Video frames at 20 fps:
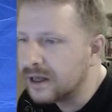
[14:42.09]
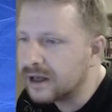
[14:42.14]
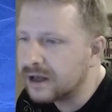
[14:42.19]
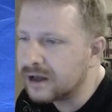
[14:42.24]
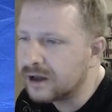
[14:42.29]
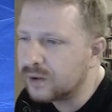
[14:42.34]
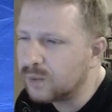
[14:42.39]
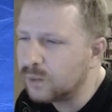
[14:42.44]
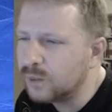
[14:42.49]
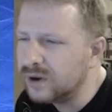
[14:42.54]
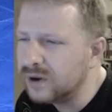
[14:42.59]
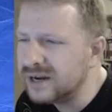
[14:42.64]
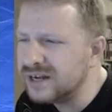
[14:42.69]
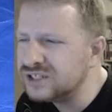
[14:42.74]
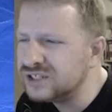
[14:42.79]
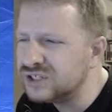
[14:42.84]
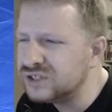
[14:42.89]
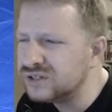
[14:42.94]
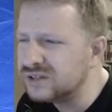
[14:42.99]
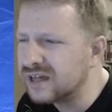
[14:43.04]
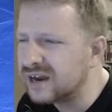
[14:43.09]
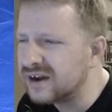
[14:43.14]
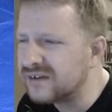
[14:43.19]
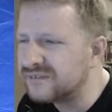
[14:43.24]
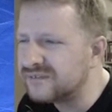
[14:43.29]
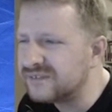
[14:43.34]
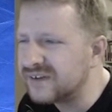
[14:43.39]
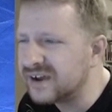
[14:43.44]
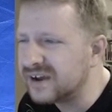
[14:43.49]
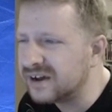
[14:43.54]
One issue that
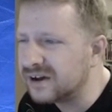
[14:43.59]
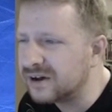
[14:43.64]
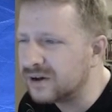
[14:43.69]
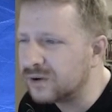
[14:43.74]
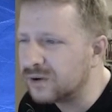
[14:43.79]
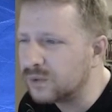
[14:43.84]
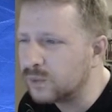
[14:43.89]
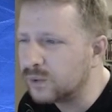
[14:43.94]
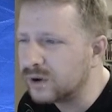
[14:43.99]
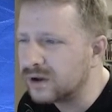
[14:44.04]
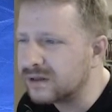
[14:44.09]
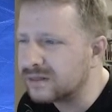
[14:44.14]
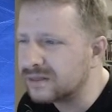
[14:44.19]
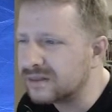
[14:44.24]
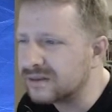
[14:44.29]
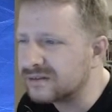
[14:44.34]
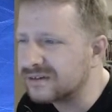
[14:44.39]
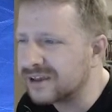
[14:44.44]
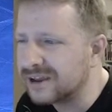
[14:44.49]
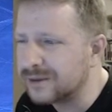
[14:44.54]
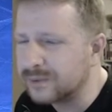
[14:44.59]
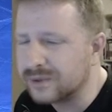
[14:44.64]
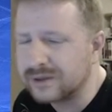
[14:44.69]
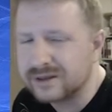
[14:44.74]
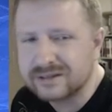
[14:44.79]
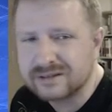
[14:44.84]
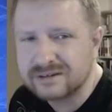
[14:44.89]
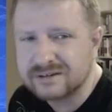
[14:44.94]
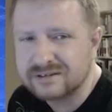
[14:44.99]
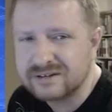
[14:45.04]
I've found with
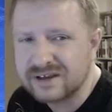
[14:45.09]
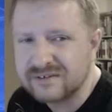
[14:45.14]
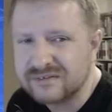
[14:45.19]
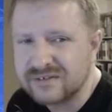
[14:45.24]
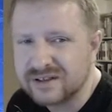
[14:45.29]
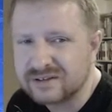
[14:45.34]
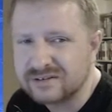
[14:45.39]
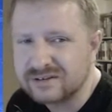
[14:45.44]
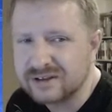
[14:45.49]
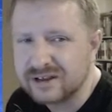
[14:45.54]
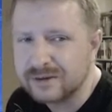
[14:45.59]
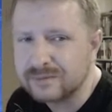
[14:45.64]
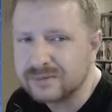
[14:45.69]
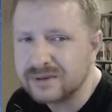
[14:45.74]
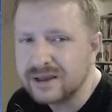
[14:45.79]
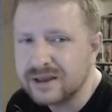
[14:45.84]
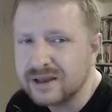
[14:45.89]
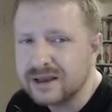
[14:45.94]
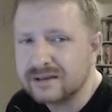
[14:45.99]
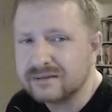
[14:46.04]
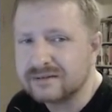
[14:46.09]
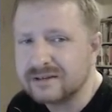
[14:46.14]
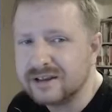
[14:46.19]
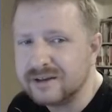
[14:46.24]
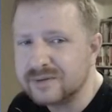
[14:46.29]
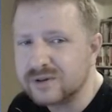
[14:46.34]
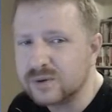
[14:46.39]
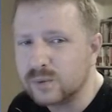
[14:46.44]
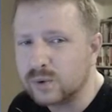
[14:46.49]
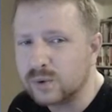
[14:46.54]
disabling these FSMs, it
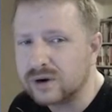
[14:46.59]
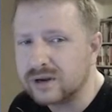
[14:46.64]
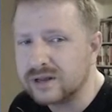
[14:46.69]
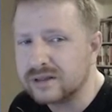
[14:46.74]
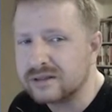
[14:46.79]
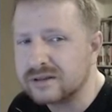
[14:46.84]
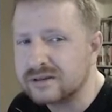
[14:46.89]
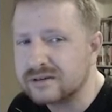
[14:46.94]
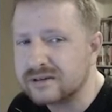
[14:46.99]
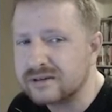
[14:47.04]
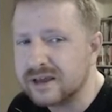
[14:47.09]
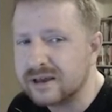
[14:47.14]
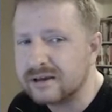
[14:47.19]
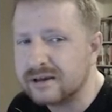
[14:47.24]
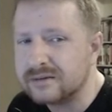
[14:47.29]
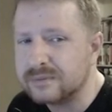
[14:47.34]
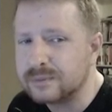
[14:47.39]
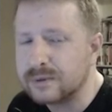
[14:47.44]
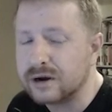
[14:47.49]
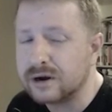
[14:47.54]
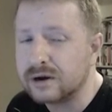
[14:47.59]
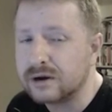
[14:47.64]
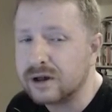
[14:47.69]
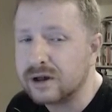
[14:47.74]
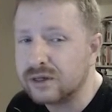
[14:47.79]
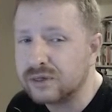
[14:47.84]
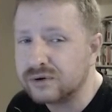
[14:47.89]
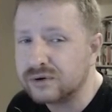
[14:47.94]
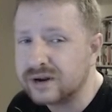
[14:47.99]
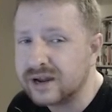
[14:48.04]
seems to work in this case, but in
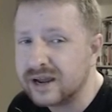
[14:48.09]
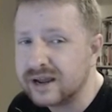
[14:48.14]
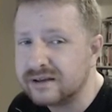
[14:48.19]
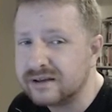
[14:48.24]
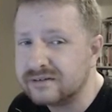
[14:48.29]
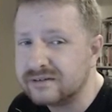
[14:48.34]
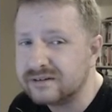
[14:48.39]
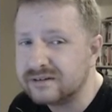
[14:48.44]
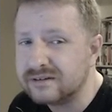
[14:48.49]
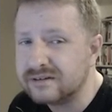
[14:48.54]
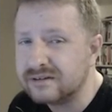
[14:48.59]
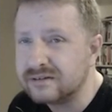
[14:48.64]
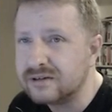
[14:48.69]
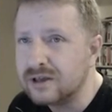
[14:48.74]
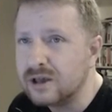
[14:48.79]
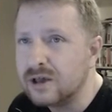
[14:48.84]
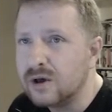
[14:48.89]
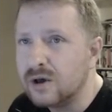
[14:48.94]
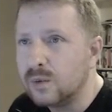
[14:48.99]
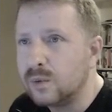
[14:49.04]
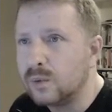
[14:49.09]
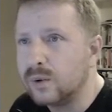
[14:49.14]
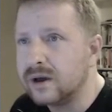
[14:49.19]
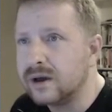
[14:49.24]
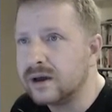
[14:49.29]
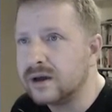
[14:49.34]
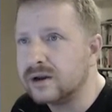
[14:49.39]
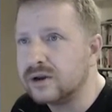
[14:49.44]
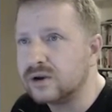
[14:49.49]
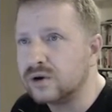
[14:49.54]
other cases,
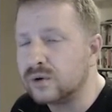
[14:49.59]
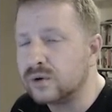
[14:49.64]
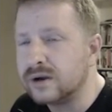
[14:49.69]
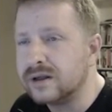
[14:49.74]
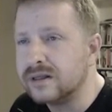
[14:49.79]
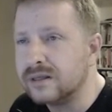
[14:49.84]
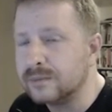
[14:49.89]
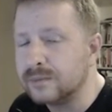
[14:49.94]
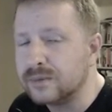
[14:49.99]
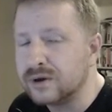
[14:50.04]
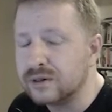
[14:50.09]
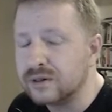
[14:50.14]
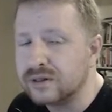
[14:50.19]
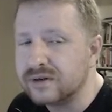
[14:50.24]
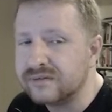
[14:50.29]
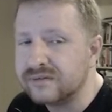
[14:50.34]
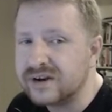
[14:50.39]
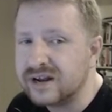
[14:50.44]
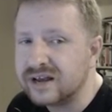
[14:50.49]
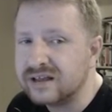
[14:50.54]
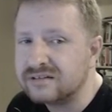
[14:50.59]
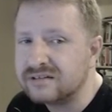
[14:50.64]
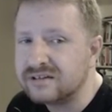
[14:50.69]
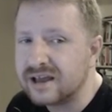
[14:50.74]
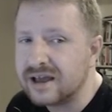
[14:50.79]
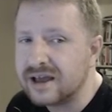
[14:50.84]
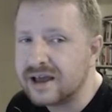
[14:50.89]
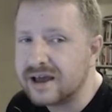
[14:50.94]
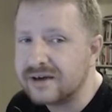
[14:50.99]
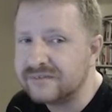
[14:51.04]
when you're in the middle of an
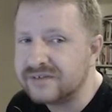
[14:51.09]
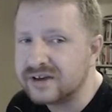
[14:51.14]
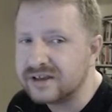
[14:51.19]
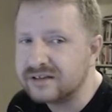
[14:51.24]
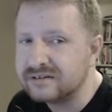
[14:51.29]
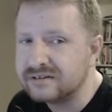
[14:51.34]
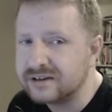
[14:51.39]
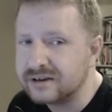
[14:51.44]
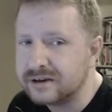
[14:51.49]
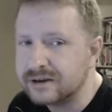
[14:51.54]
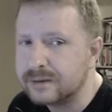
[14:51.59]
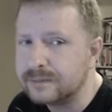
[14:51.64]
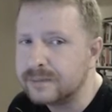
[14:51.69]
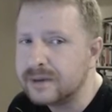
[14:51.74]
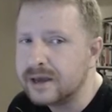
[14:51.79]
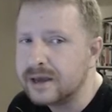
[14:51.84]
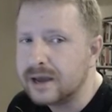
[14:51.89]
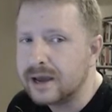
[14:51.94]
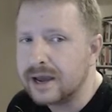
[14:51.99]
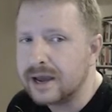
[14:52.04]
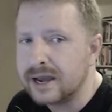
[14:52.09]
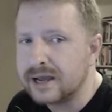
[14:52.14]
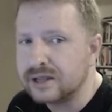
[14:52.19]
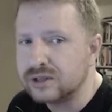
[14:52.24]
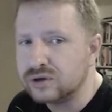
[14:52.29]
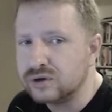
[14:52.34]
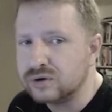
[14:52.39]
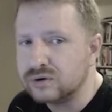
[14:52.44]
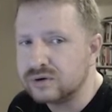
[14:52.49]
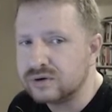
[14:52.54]
FSM
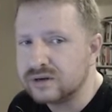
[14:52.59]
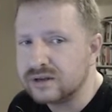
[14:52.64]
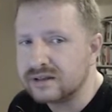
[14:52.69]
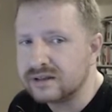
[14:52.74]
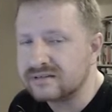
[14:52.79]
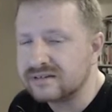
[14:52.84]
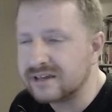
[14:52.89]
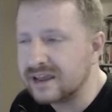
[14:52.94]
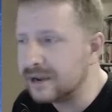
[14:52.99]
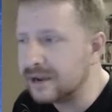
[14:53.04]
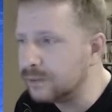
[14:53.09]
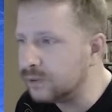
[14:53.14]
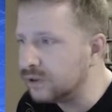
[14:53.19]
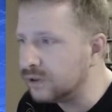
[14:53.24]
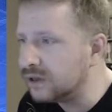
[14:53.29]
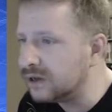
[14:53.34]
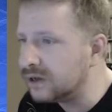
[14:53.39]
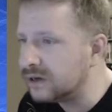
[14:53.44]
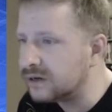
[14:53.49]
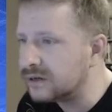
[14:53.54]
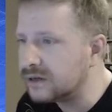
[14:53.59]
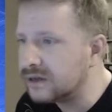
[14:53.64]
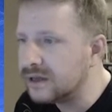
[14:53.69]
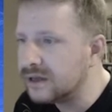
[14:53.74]
and you disable it,